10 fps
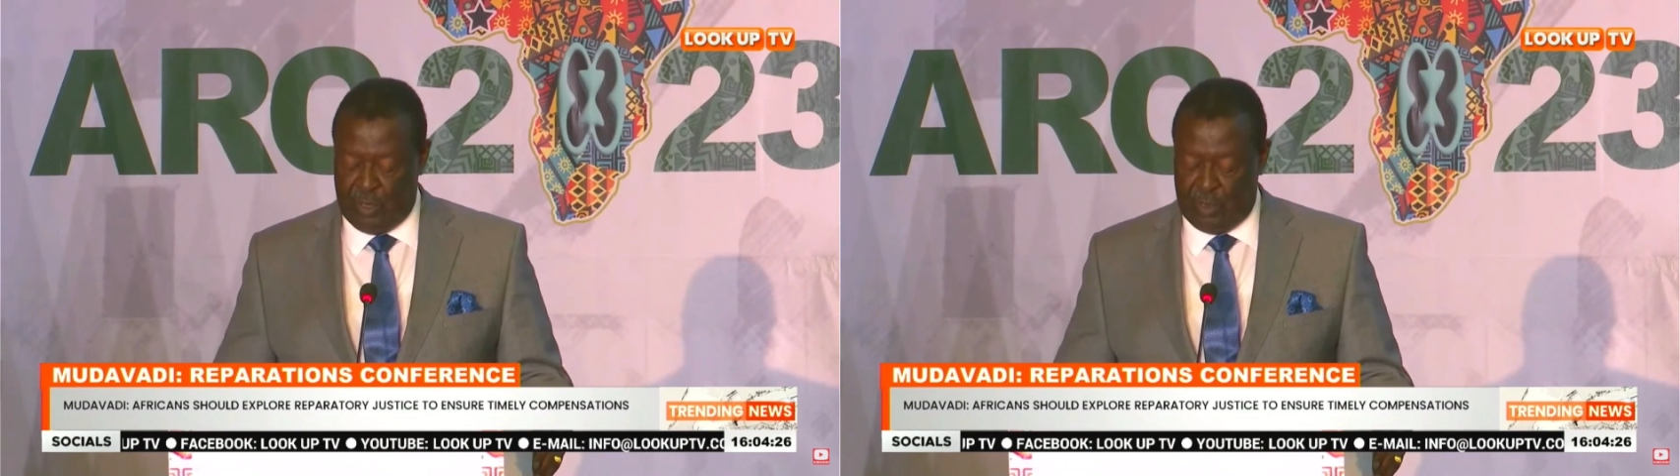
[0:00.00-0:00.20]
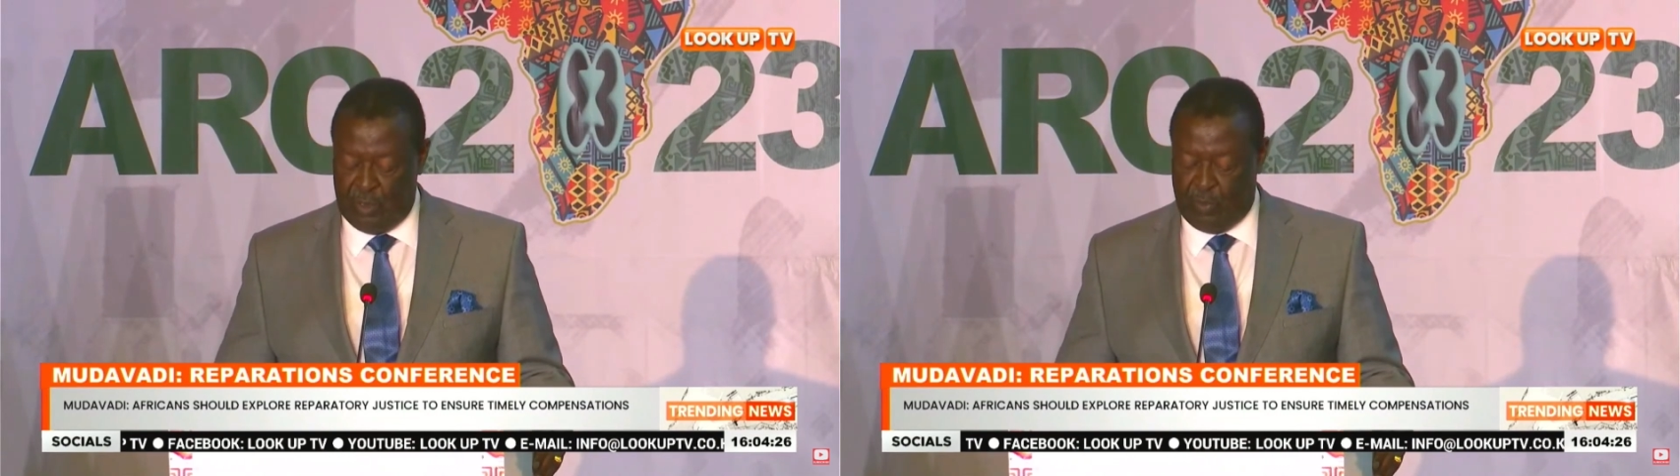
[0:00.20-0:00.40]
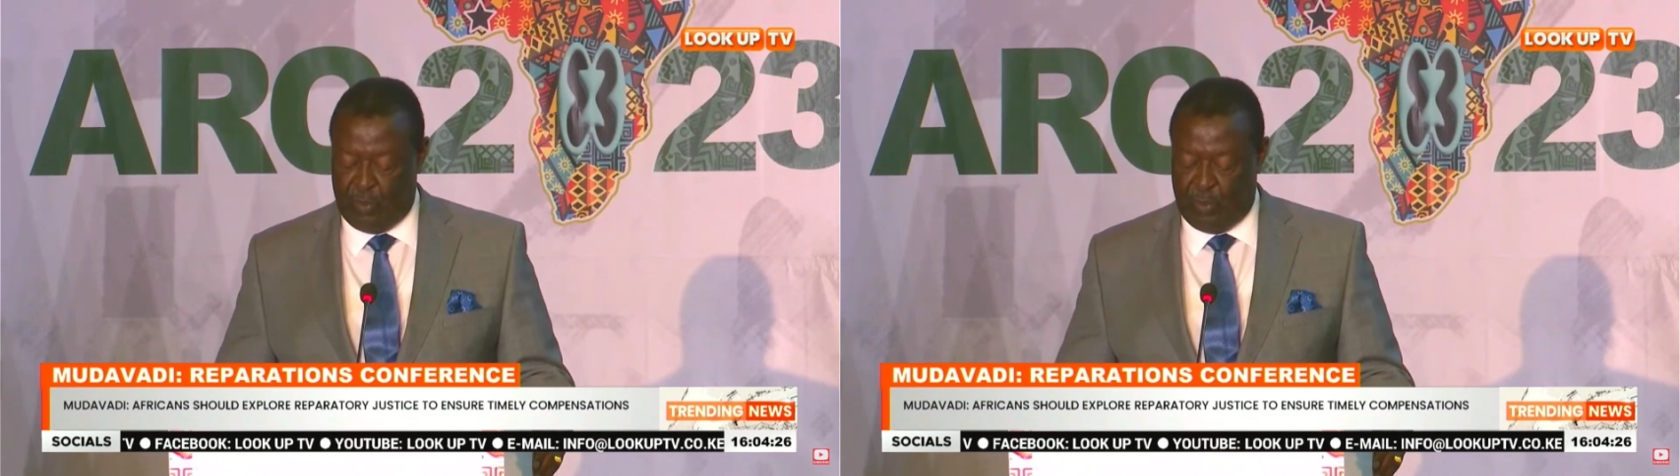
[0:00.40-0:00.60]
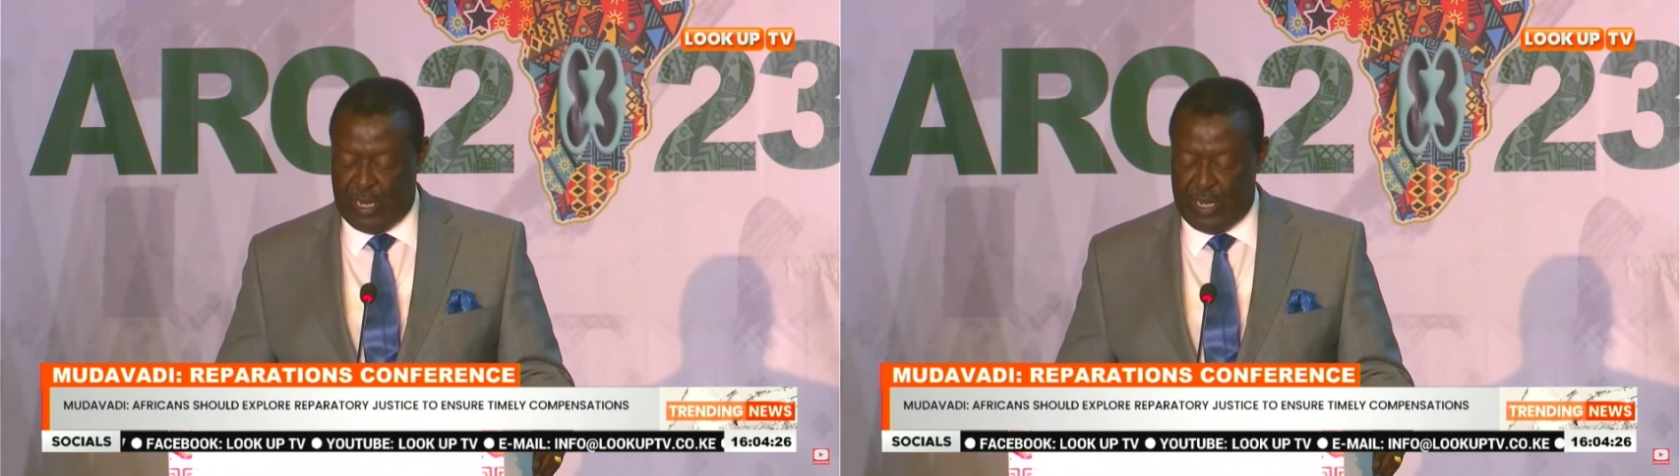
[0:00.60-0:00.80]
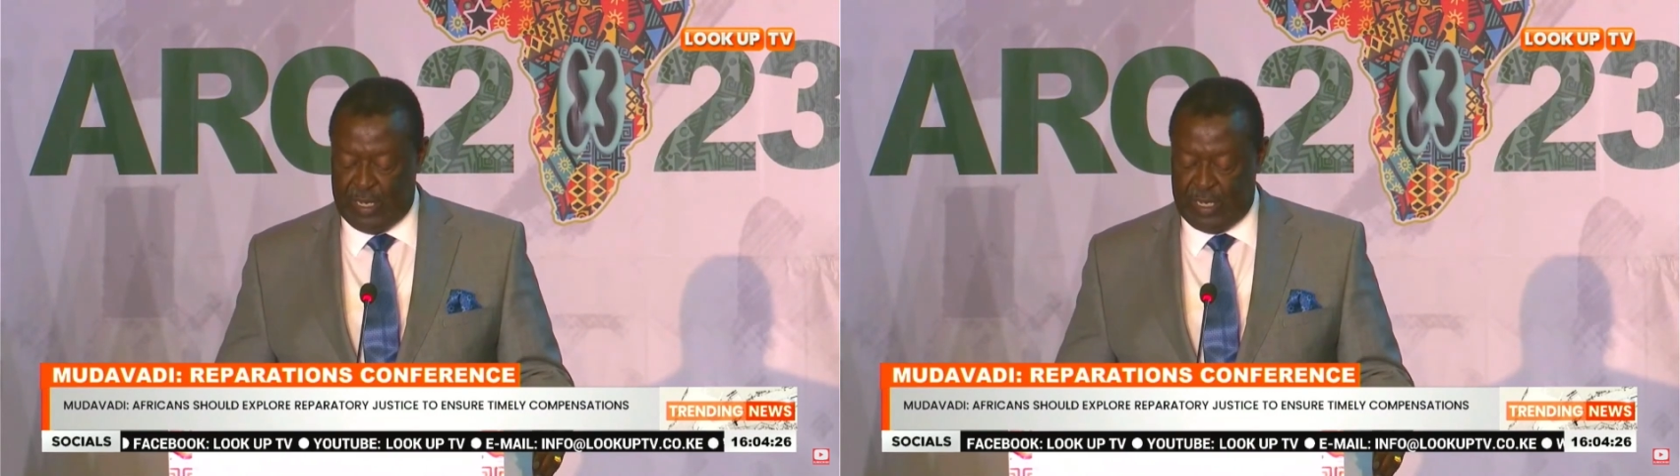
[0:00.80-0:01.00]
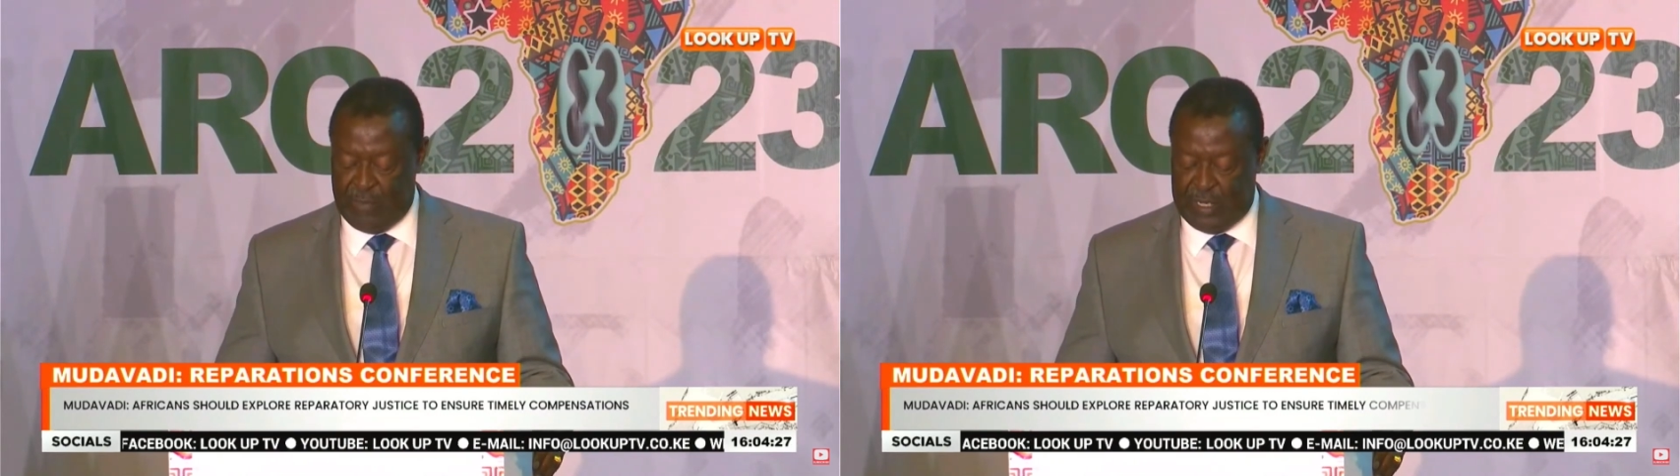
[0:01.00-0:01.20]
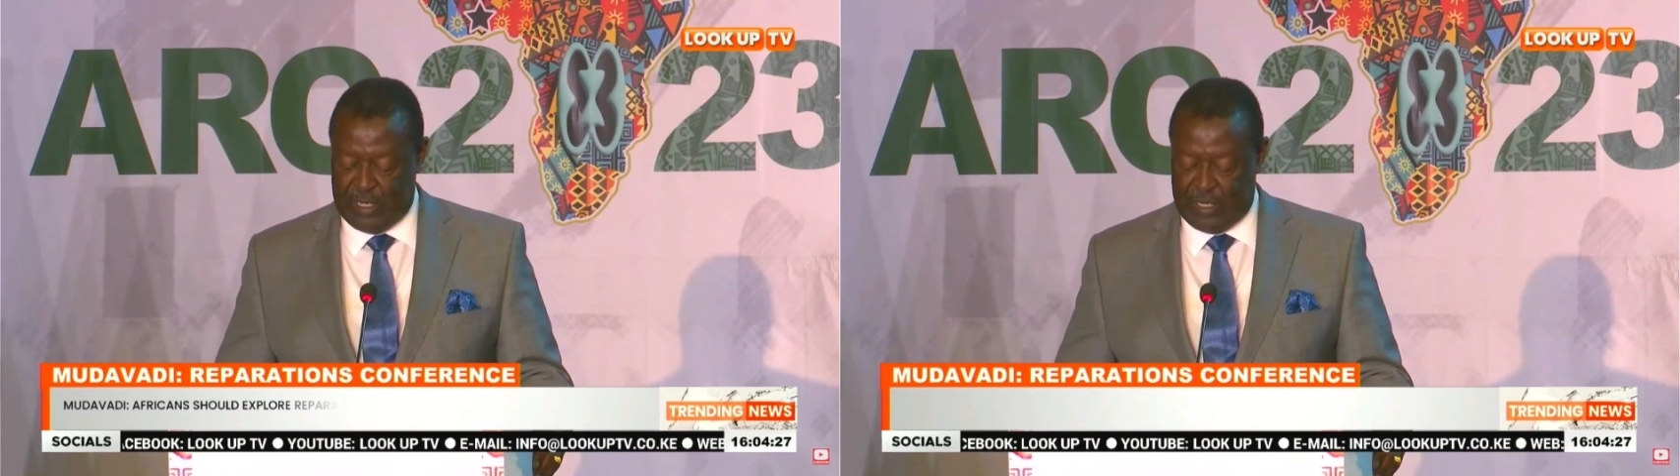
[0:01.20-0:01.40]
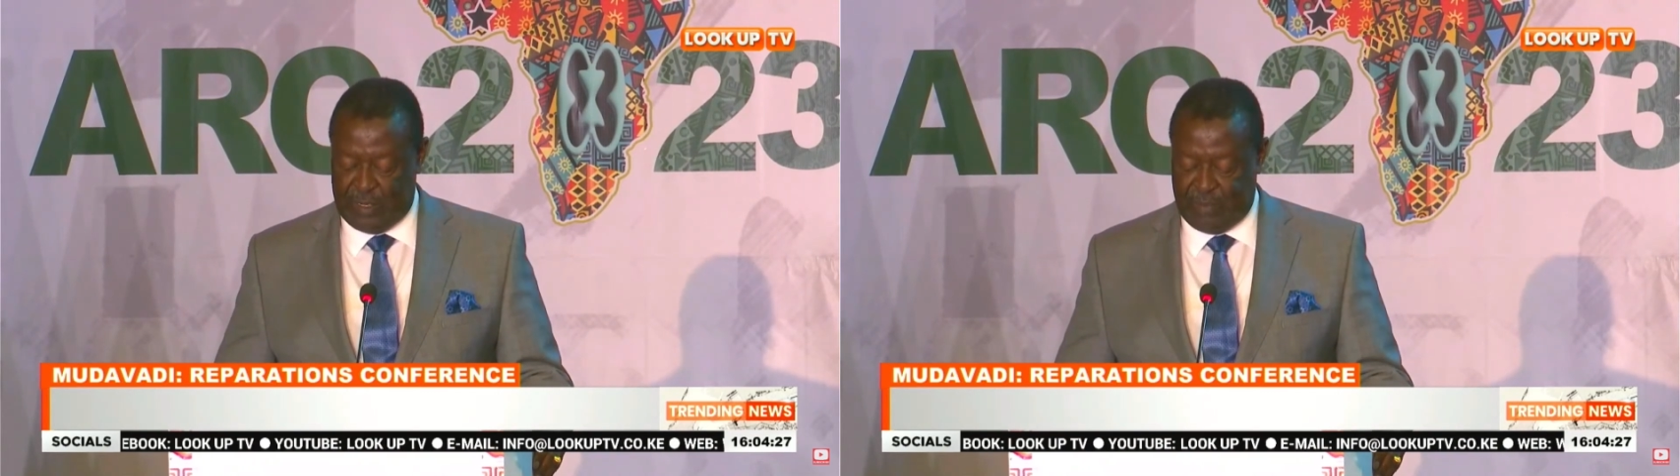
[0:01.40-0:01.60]
due to prior
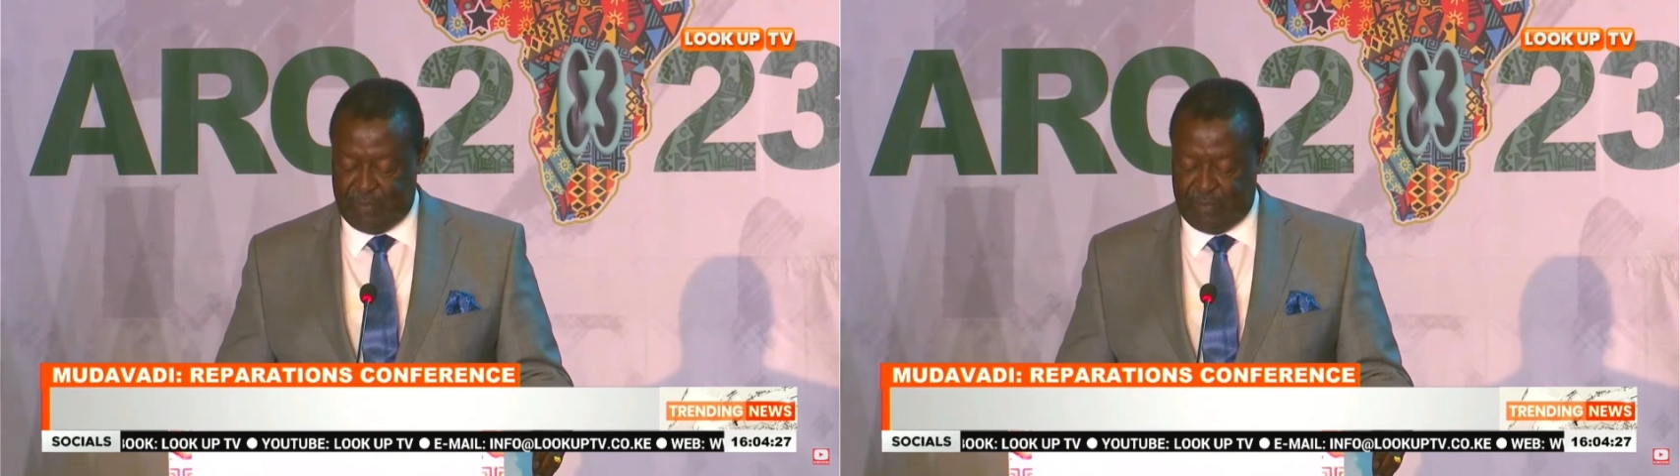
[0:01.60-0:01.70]
engagements.